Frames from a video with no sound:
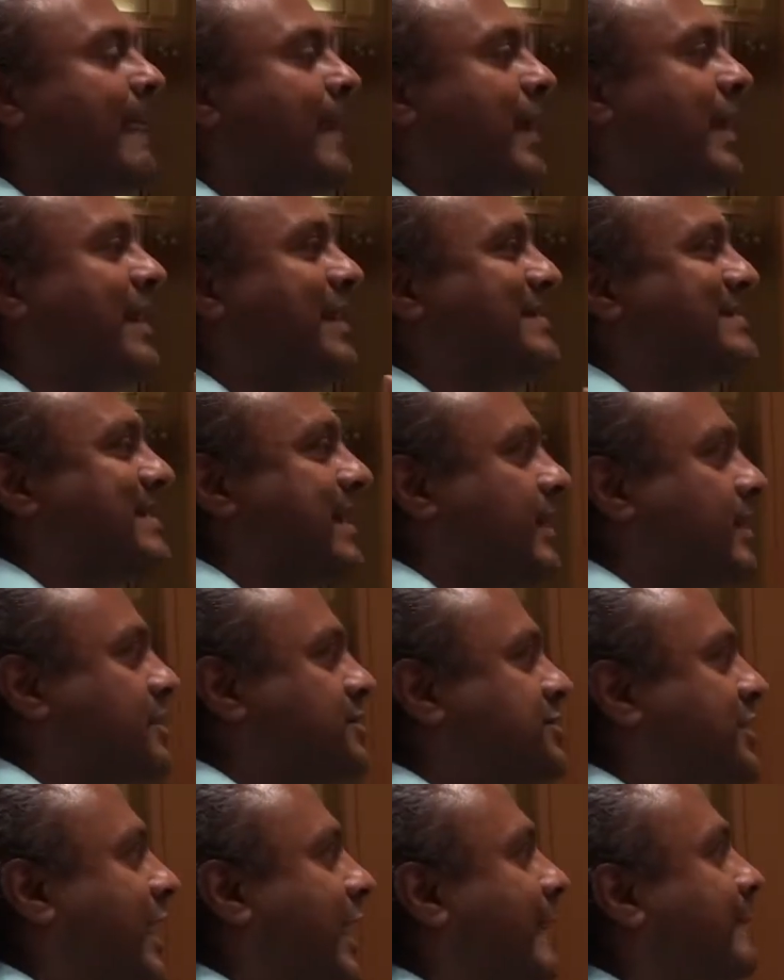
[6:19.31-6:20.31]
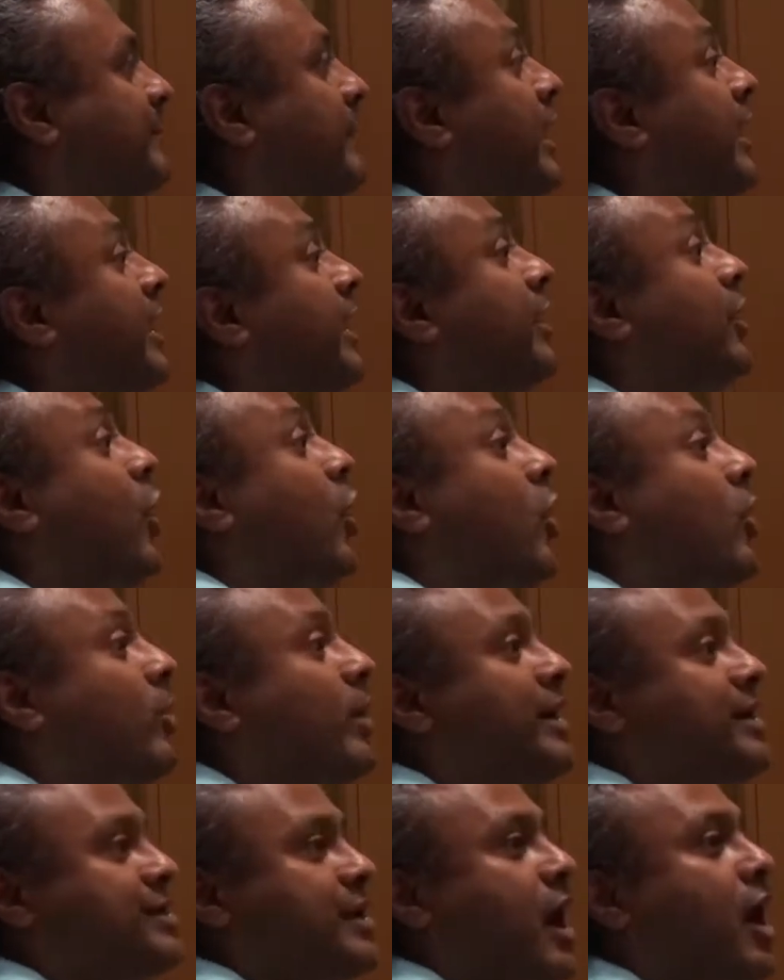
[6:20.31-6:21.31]
In IntelliJ, it
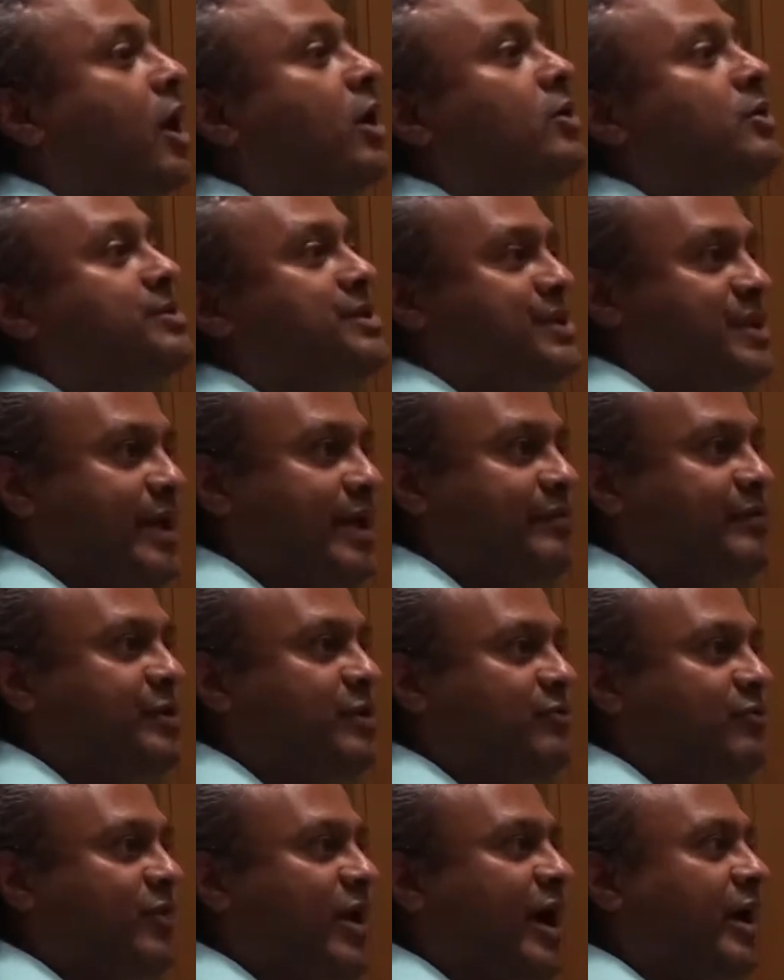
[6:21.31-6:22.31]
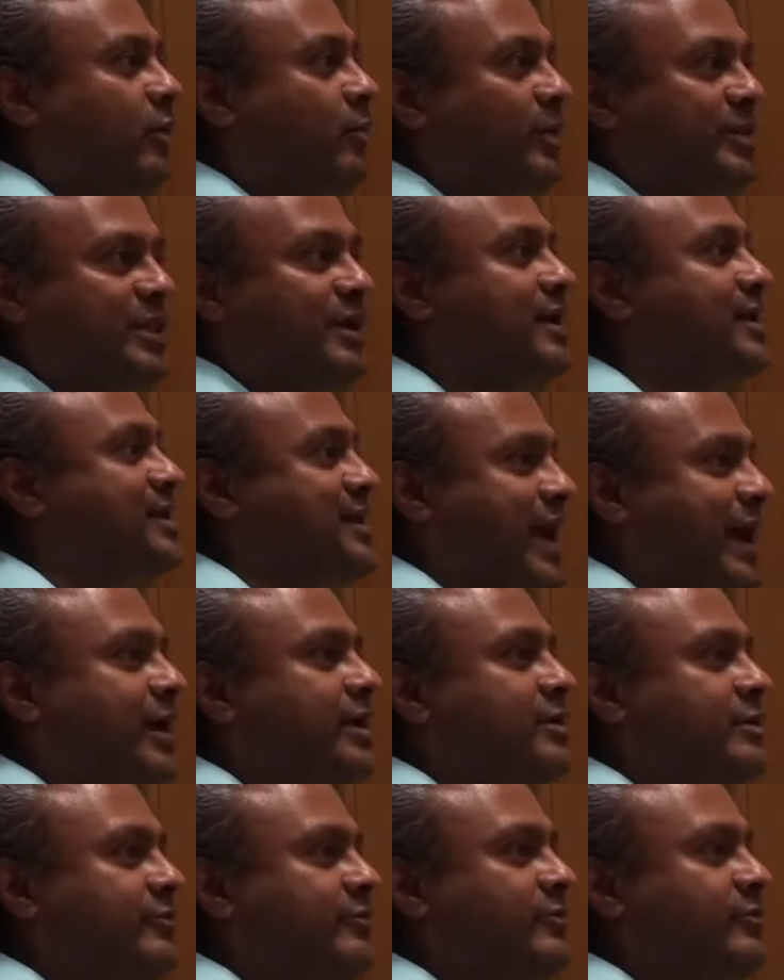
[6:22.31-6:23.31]
always auto-saves your file. Within a
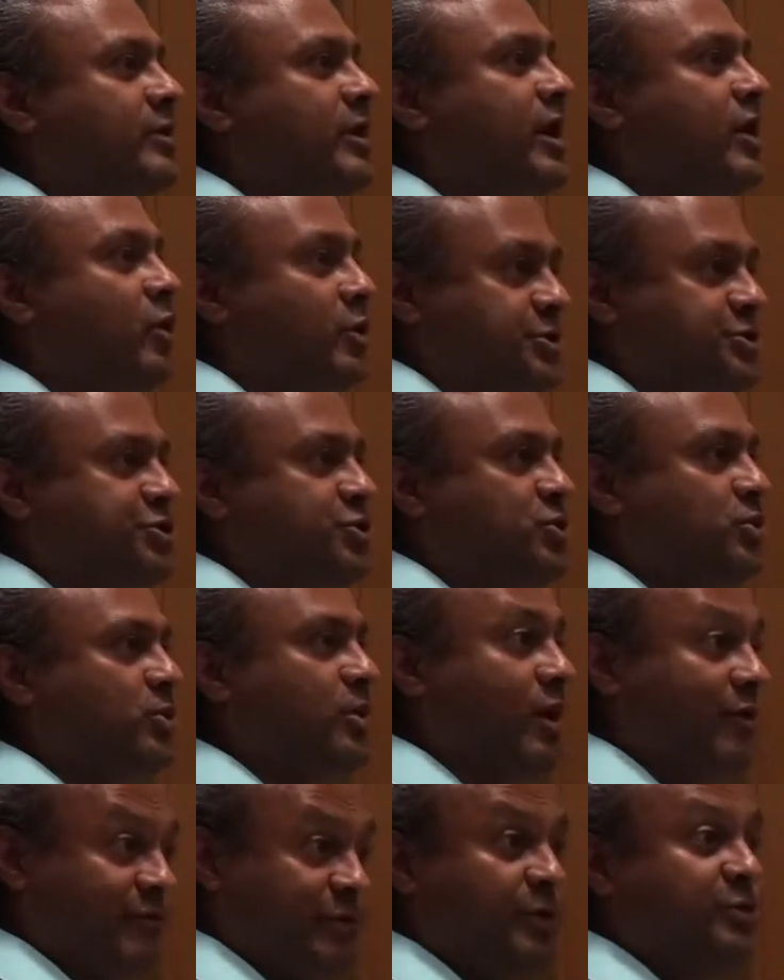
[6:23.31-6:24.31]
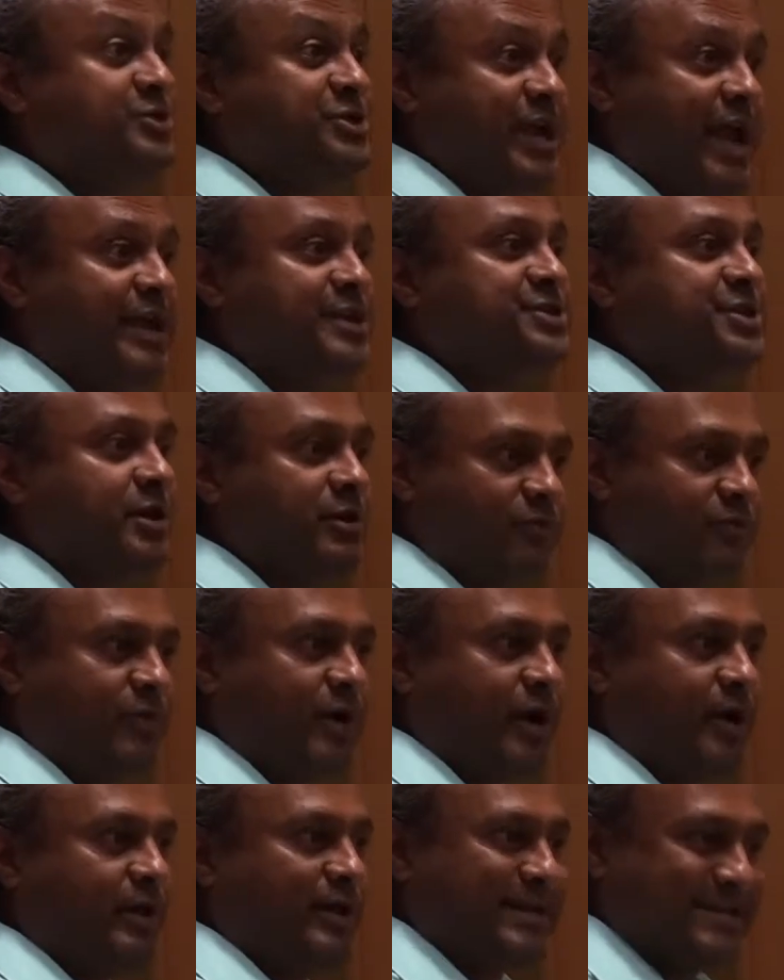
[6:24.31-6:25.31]
second or two of you changing a
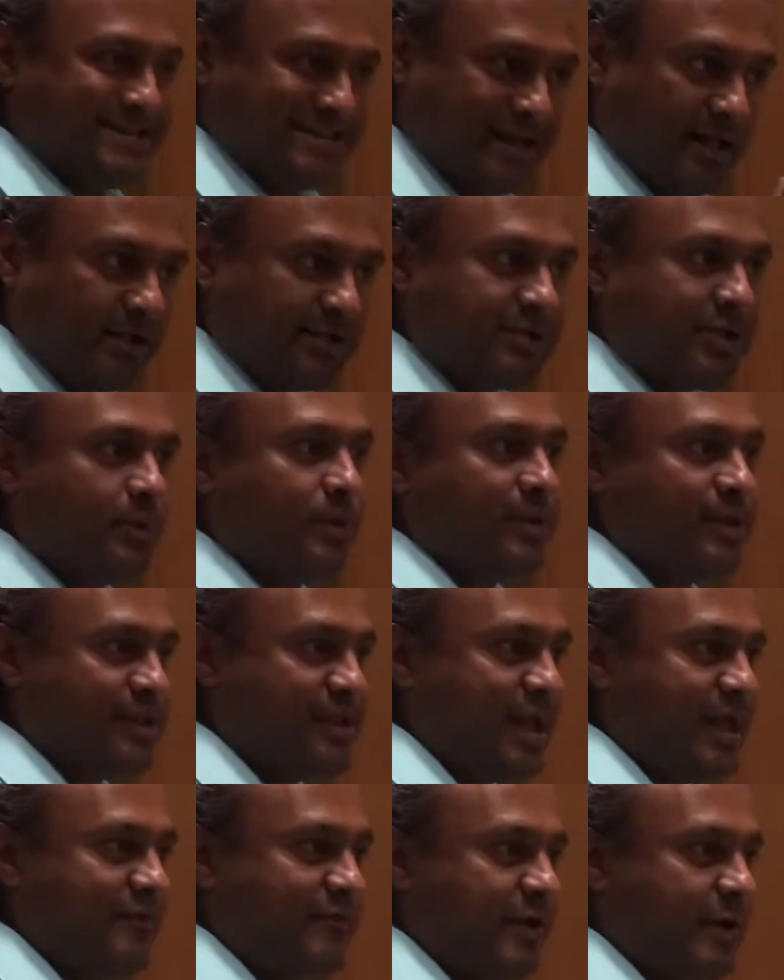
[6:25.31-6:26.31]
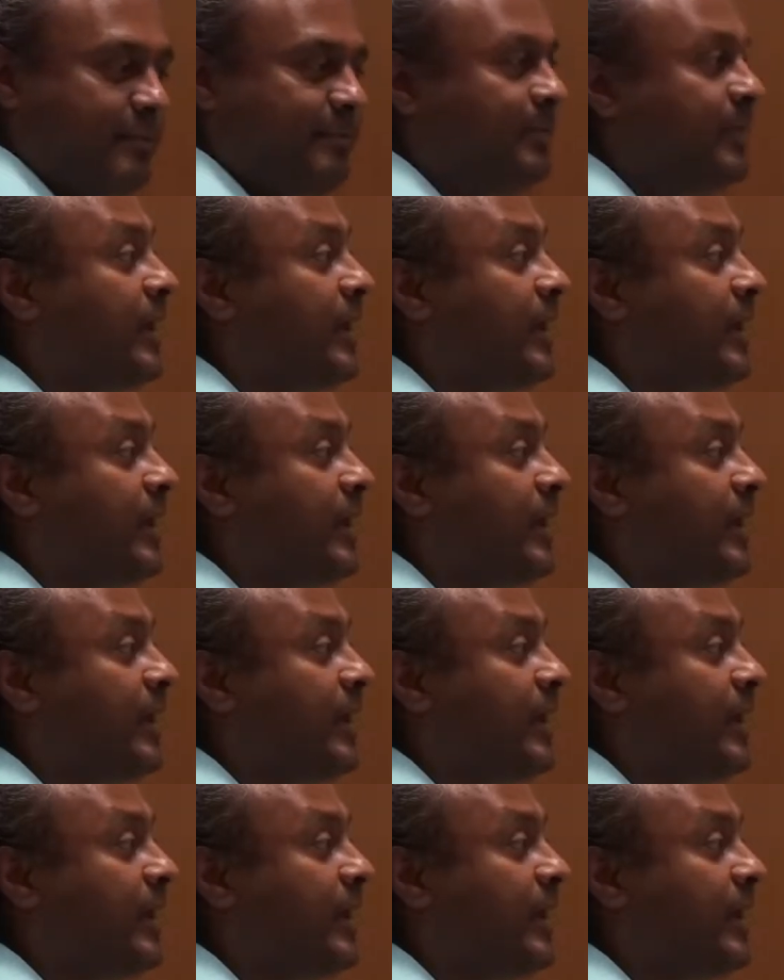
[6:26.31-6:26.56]
file, IntelliJ will save it.